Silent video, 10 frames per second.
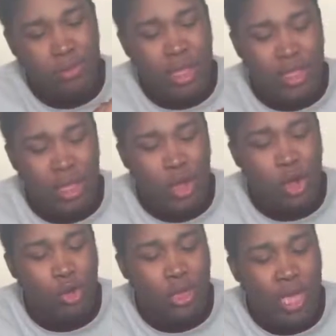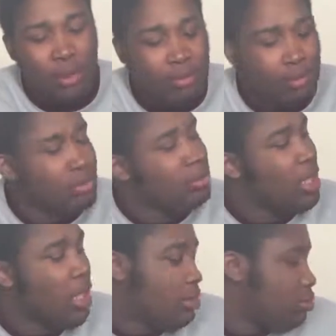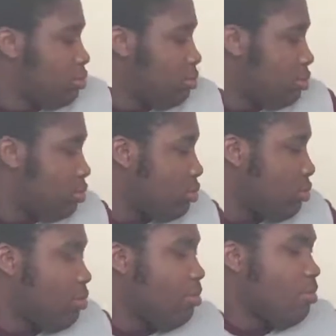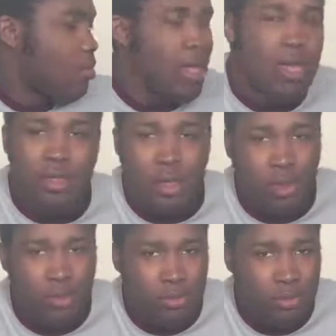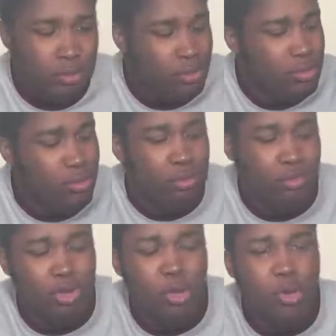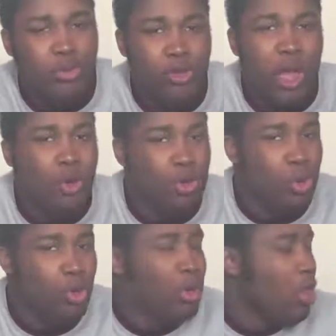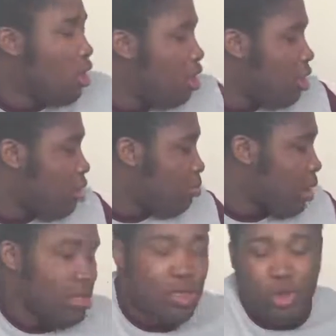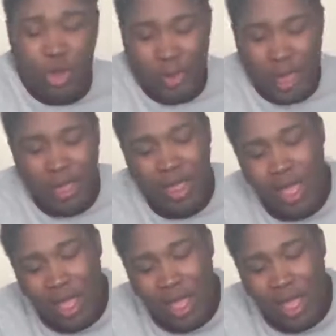That's that old game that years ago, probably before I was born, long, but I still know about it.